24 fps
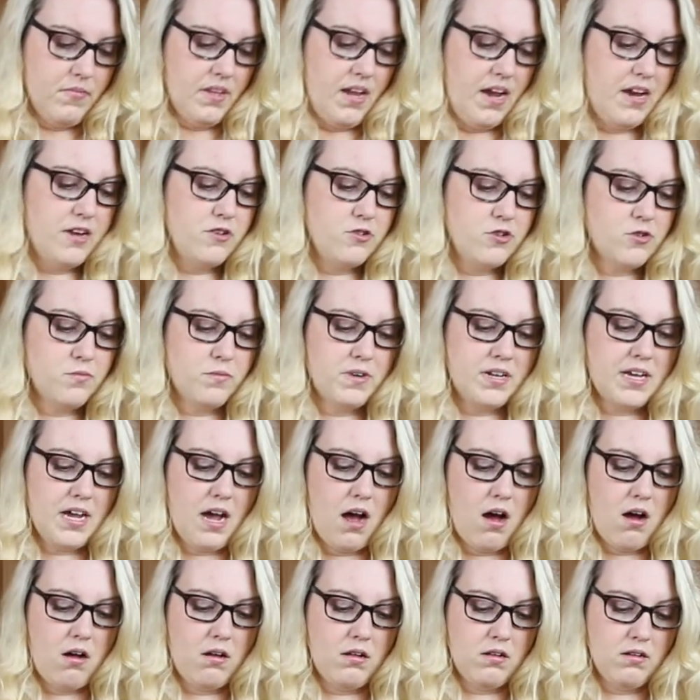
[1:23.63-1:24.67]
And you just want to get
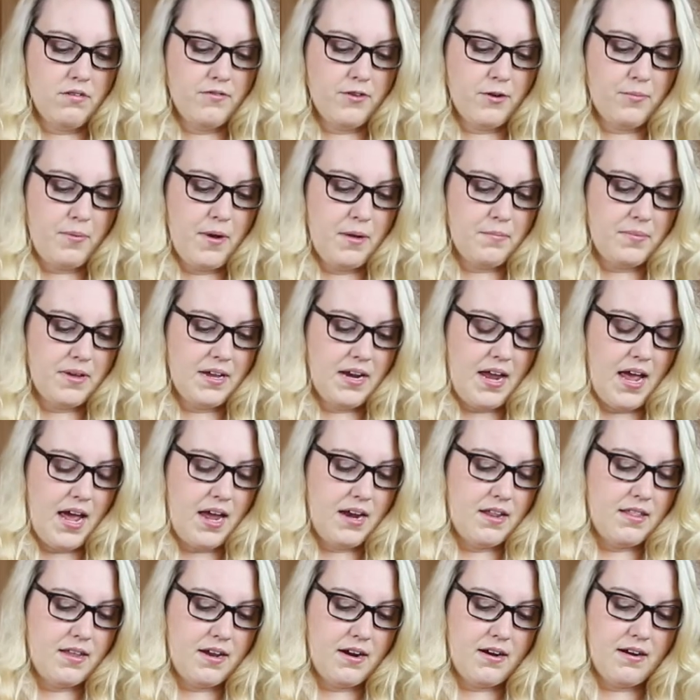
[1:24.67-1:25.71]
all of your pumpkin out
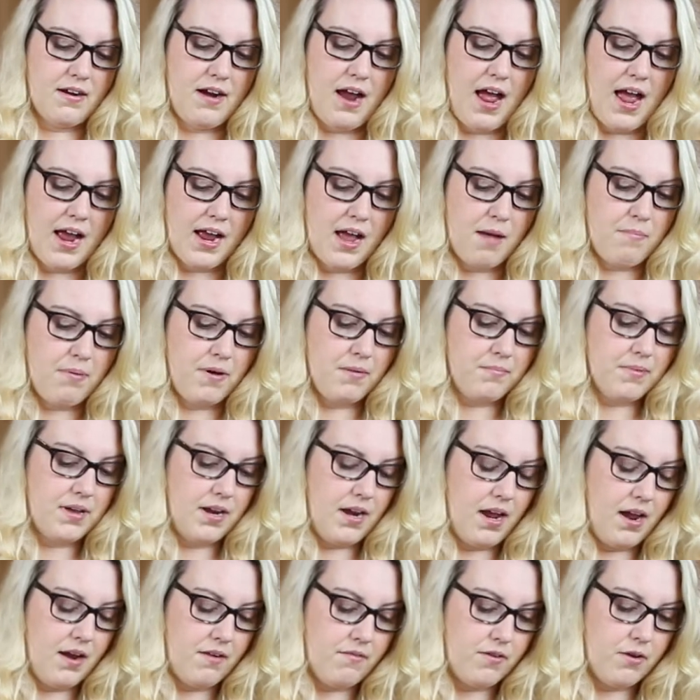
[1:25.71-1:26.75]
of there. I got
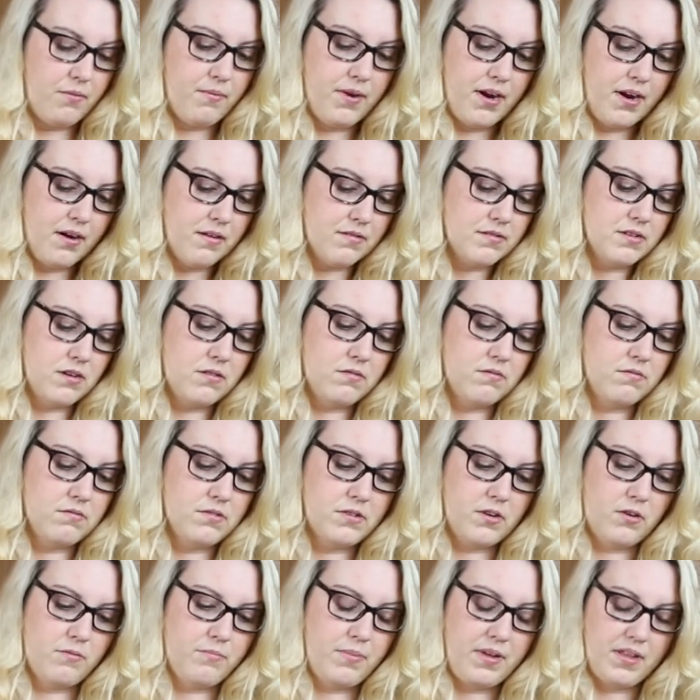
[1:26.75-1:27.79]
pumpkin everywhere.
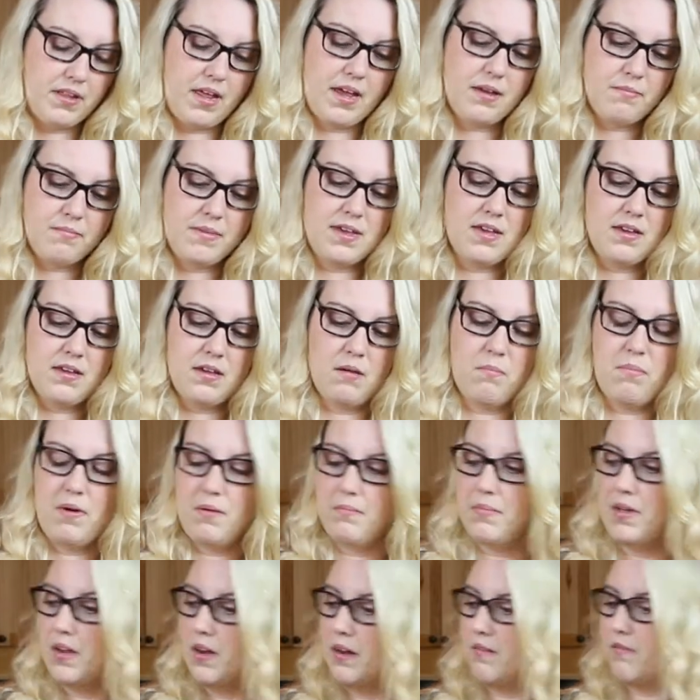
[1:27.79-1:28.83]
Don't be like me and get
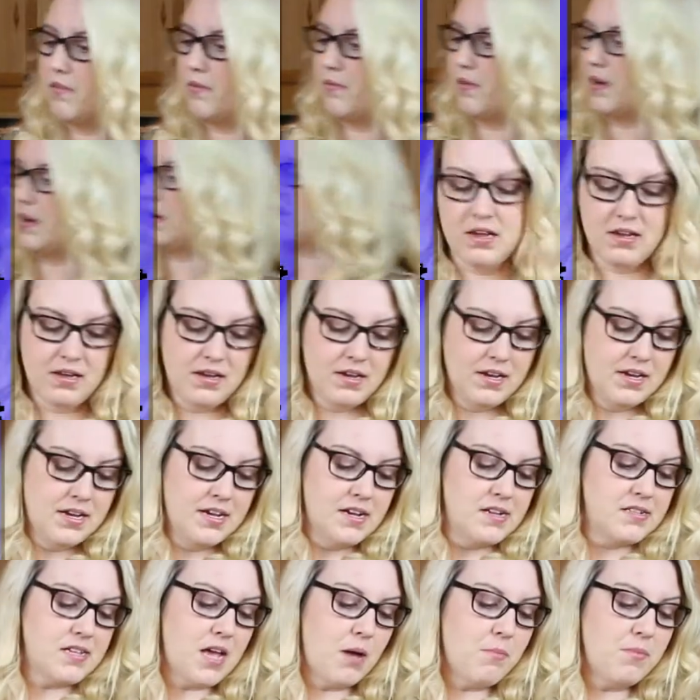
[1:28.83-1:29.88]
pumpkin everywhere.
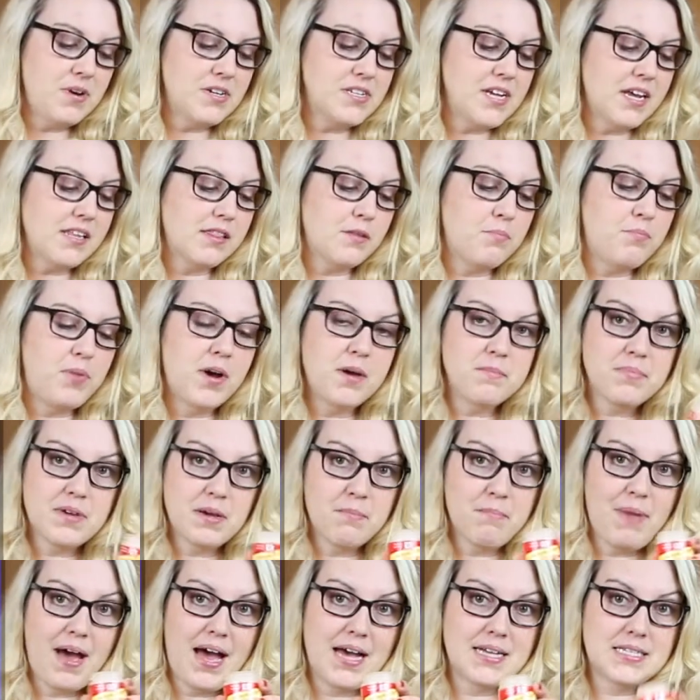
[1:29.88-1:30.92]
So I'm going to take the
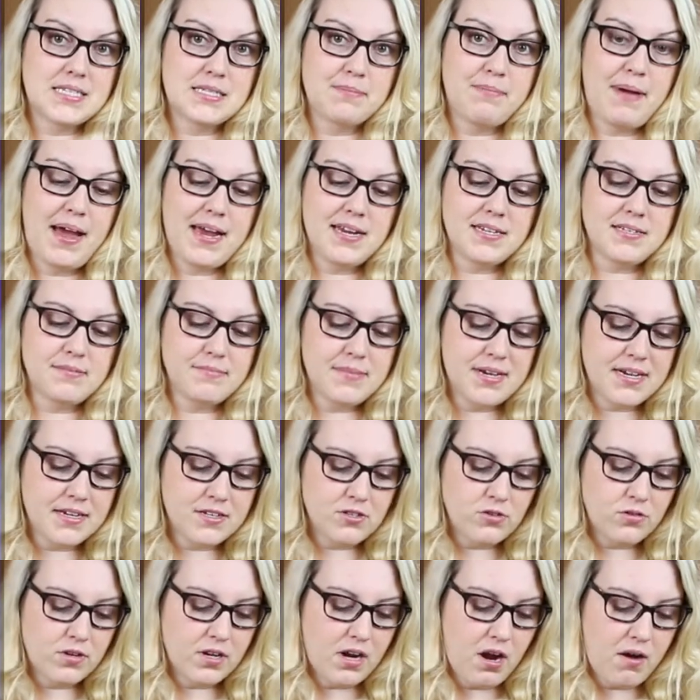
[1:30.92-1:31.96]
pumpkin pie spice
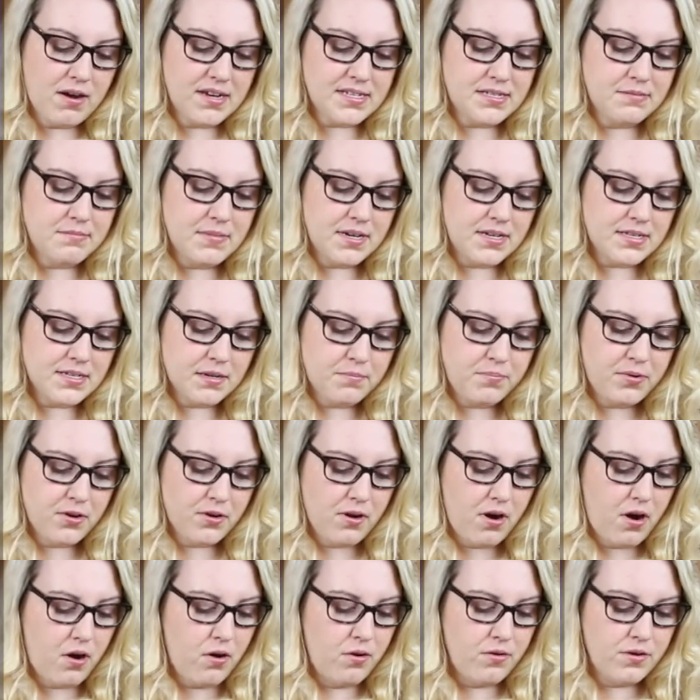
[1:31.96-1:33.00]
mix. You can always mix up
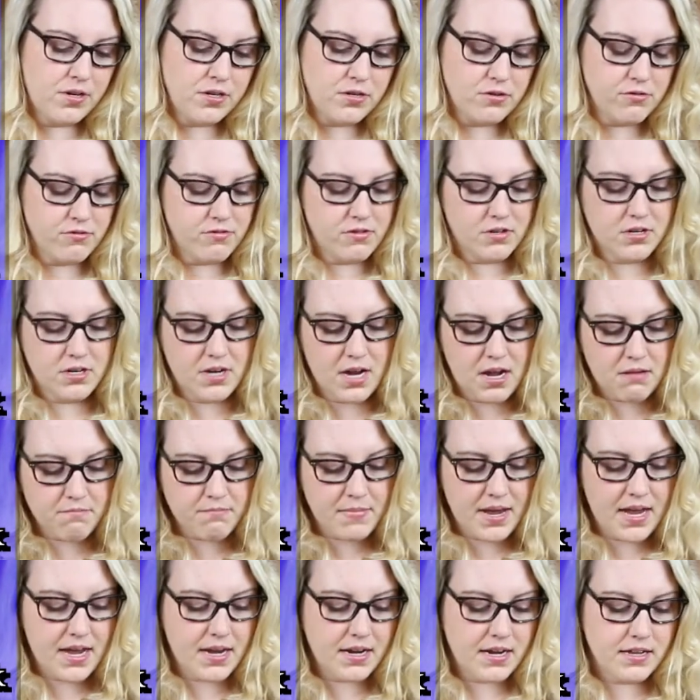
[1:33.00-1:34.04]
your own and use the
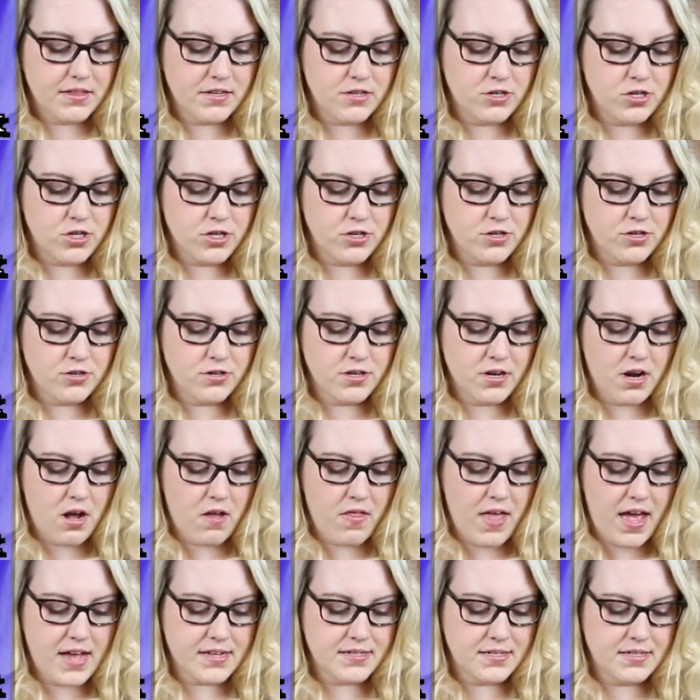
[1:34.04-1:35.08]
nutmeg and the ginger and all
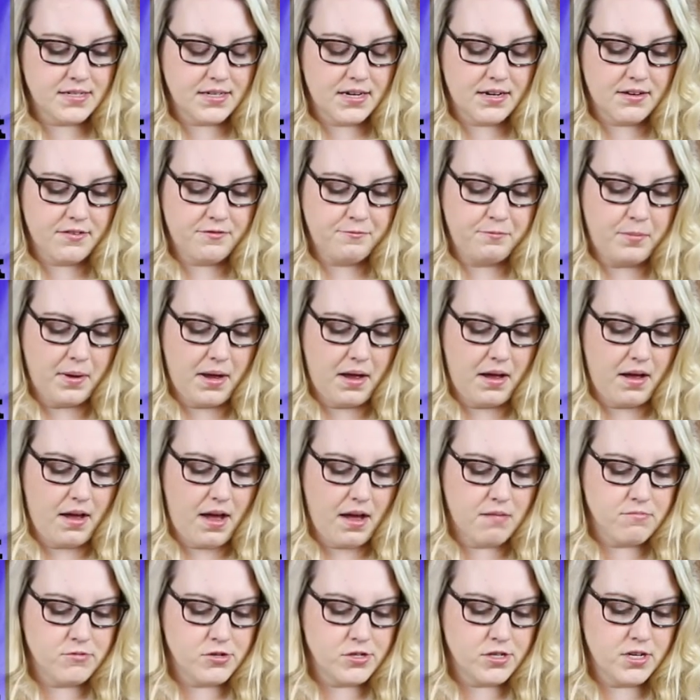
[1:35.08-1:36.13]
that stuff, but
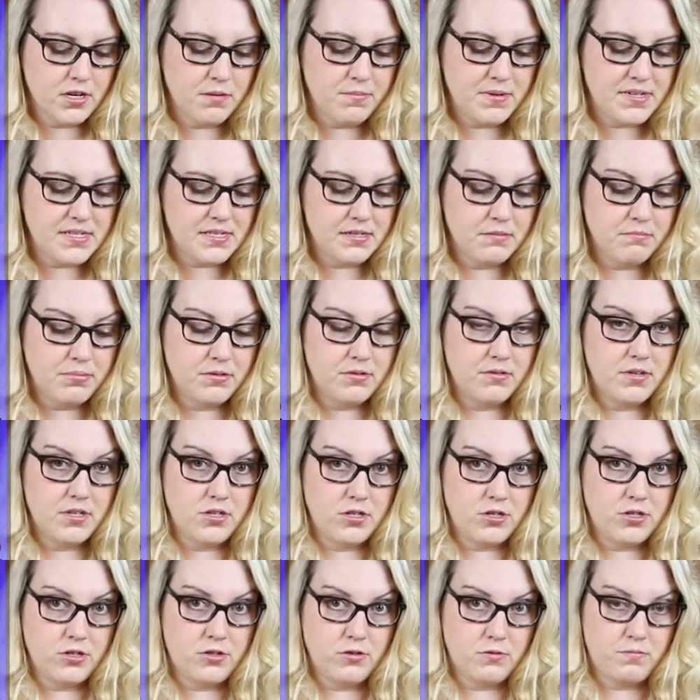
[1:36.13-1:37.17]
I'm just going to be simple and
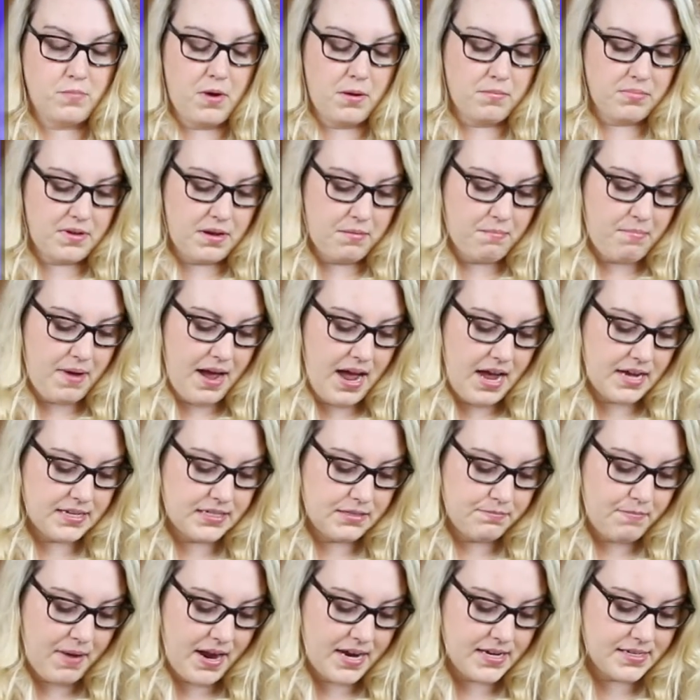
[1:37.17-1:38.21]
just use pumpkin pie
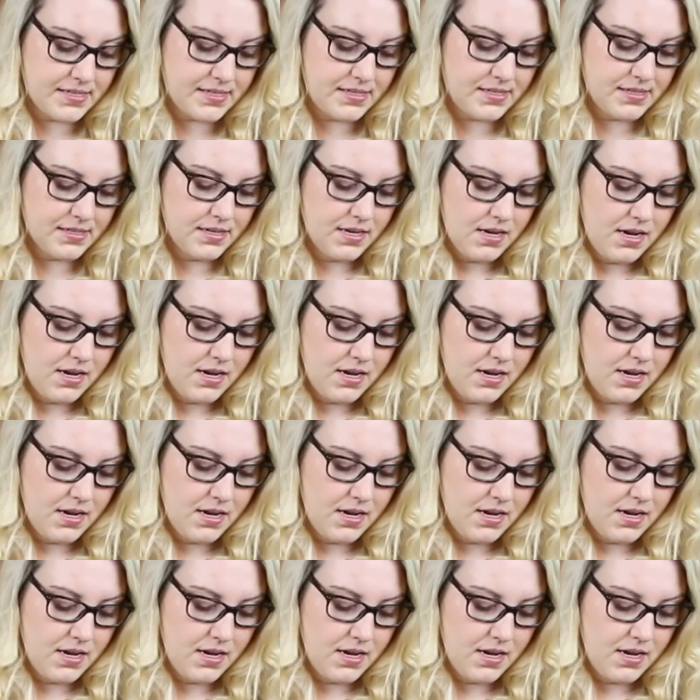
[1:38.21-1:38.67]
spice.